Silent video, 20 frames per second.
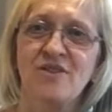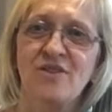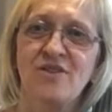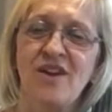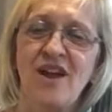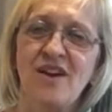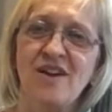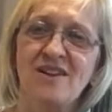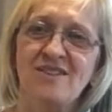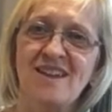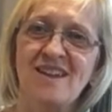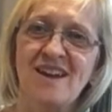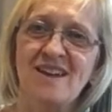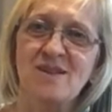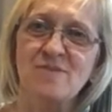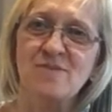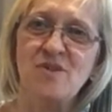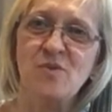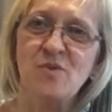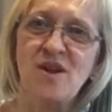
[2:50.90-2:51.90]
that can
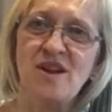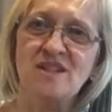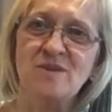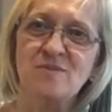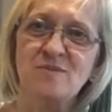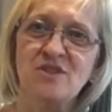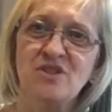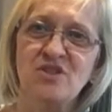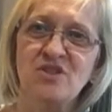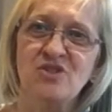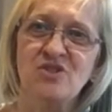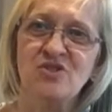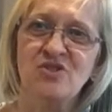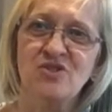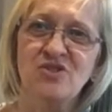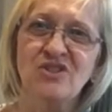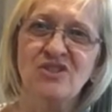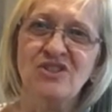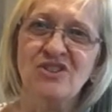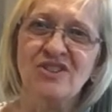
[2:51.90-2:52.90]
be a way to be
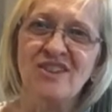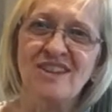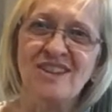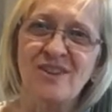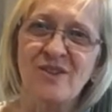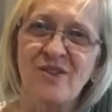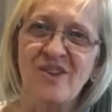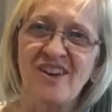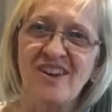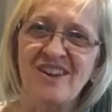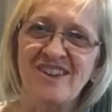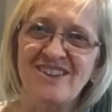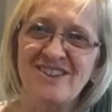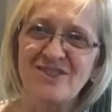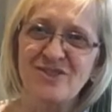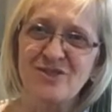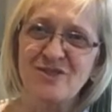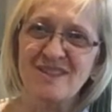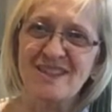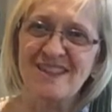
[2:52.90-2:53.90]
sure that you are
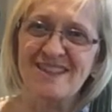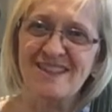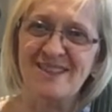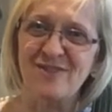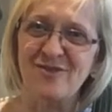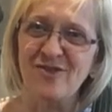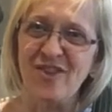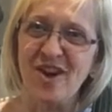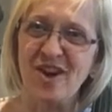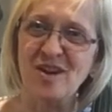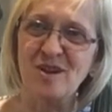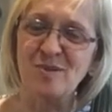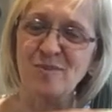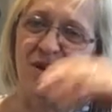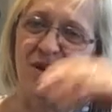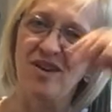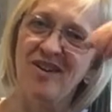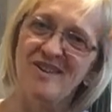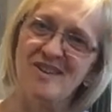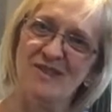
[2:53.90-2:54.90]
using the right
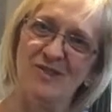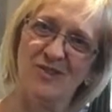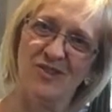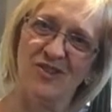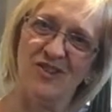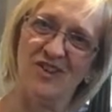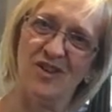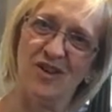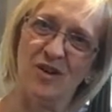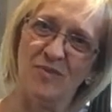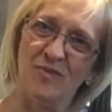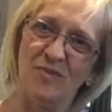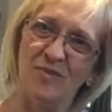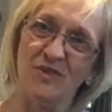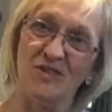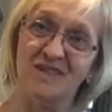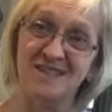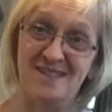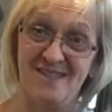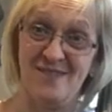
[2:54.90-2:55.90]
part of your arm,
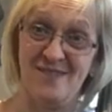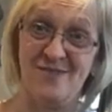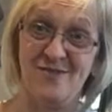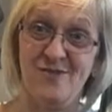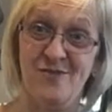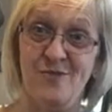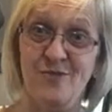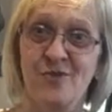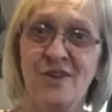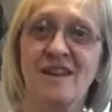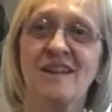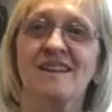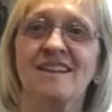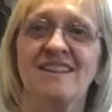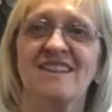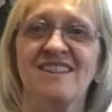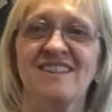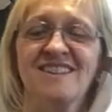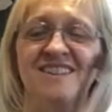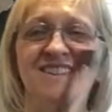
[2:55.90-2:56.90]
which is the
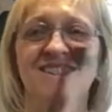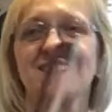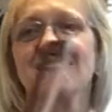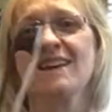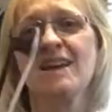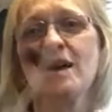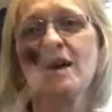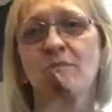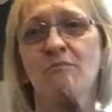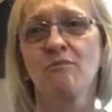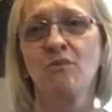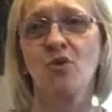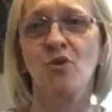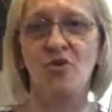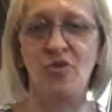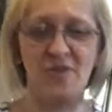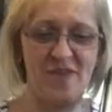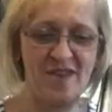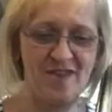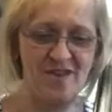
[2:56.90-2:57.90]
fingers more
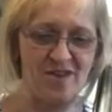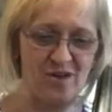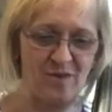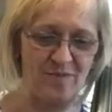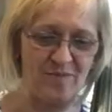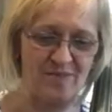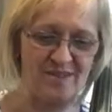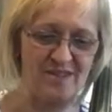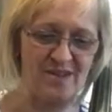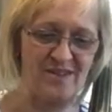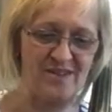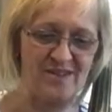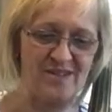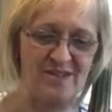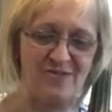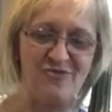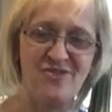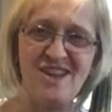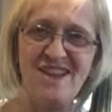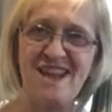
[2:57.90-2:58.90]
than the arm. So to
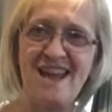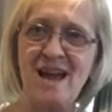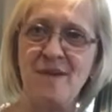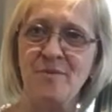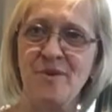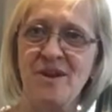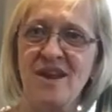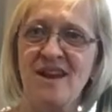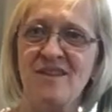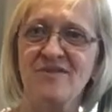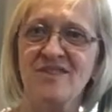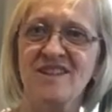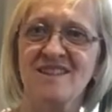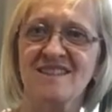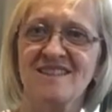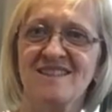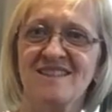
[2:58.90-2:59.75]
recap, we have this.